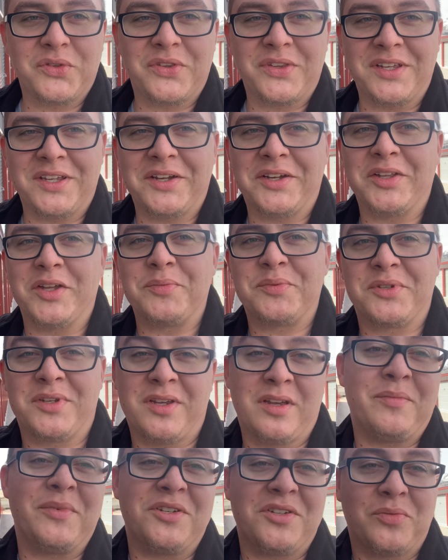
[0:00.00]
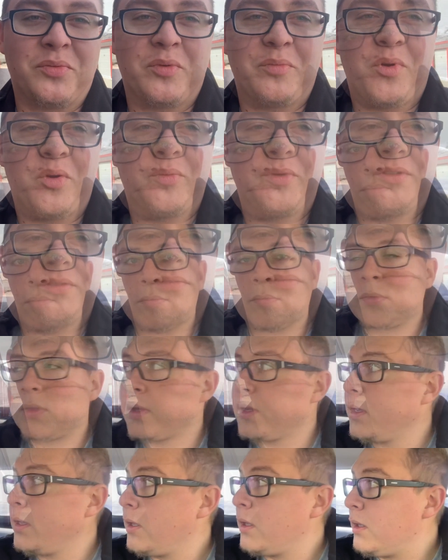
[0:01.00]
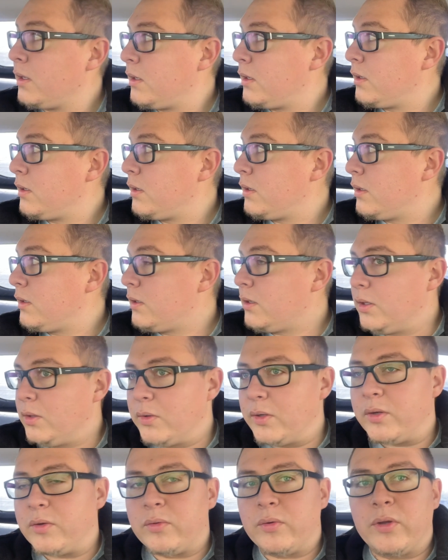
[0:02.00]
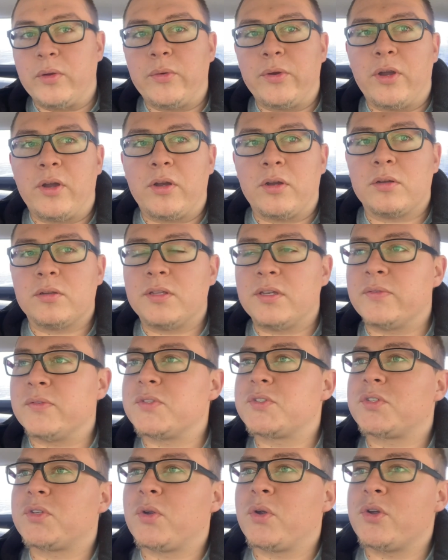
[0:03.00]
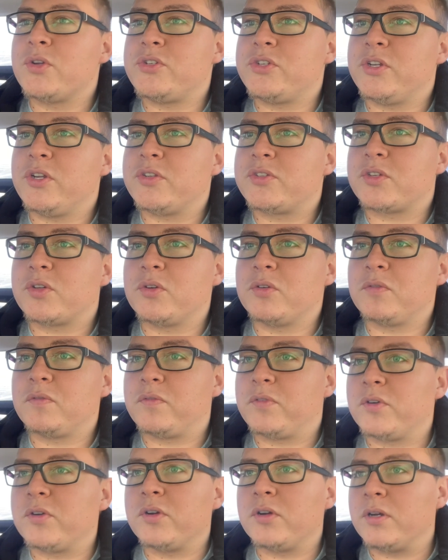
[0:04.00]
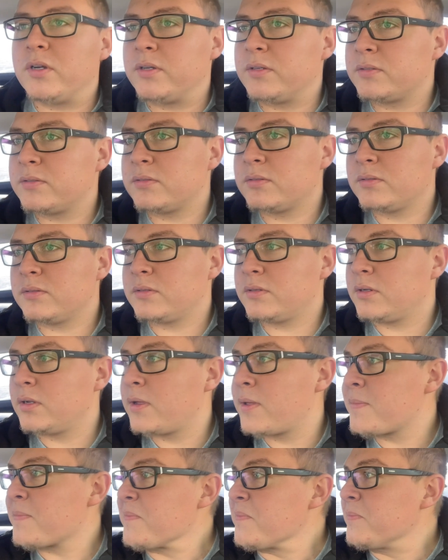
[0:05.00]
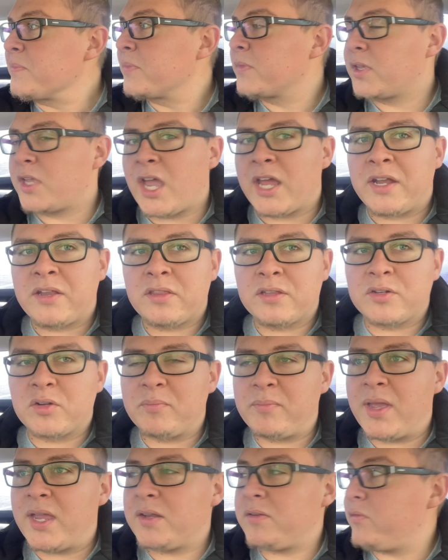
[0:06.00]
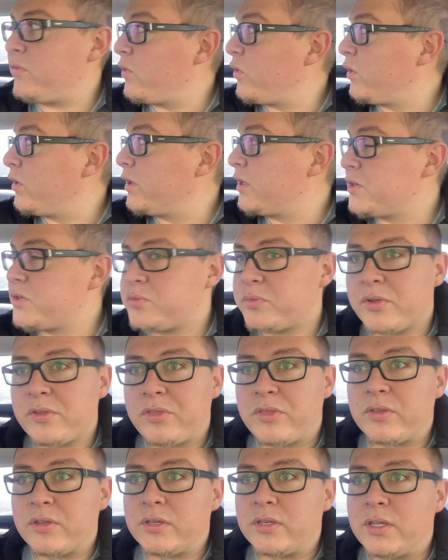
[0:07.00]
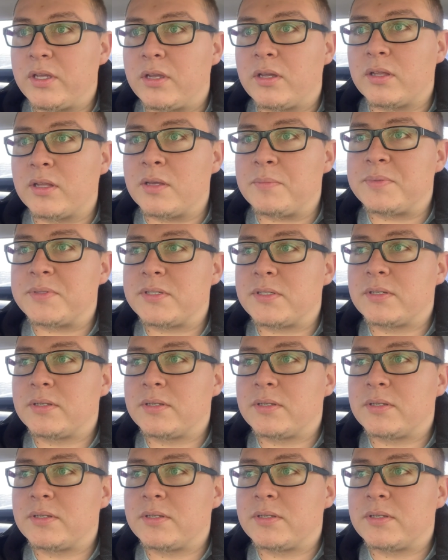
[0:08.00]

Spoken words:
Eclipse. Give me just one. I don't know, here we are leaving the storage and it's going for kind of a little maiden voyage with the Eclipse.